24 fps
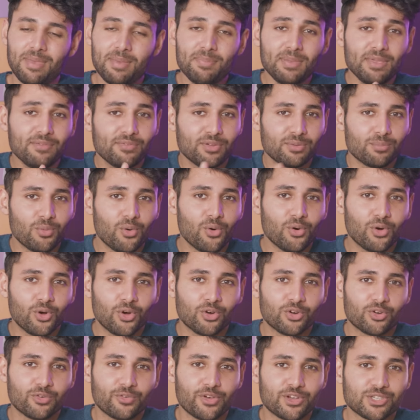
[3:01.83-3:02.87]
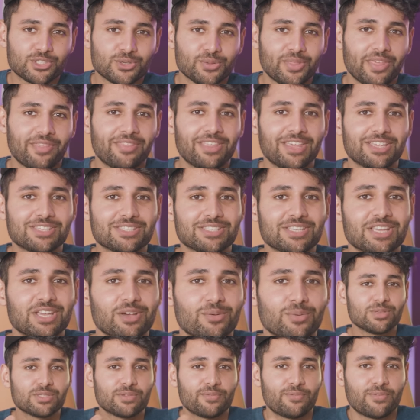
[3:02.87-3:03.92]
Maybe even more controversial than this
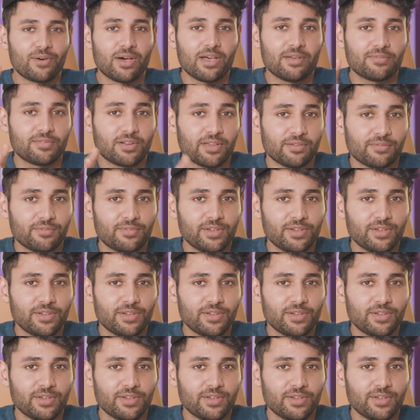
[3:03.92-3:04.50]
was the Firefly